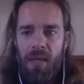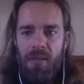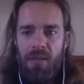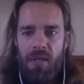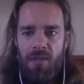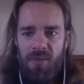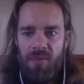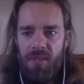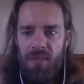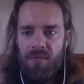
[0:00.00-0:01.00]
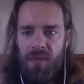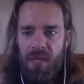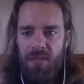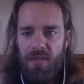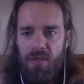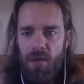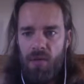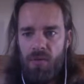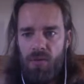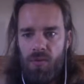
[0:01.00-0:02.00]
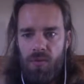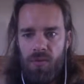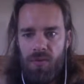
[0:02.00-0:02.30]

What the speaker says: in terms of less known tools for